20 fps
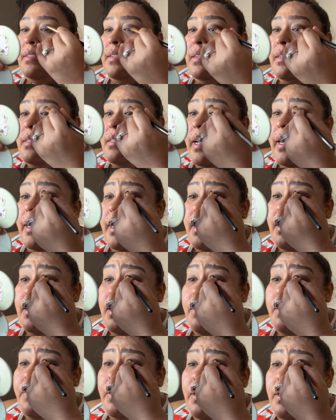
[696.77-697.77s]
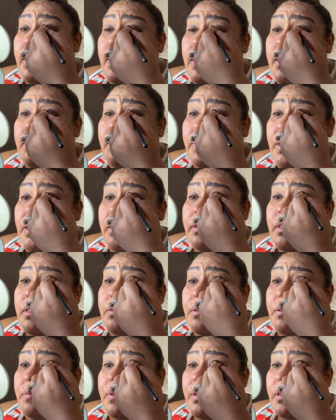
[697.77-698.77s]
because I cannot fucking cut my crease
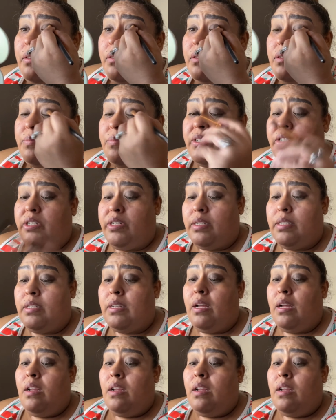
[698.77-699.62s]
with one of those brushes.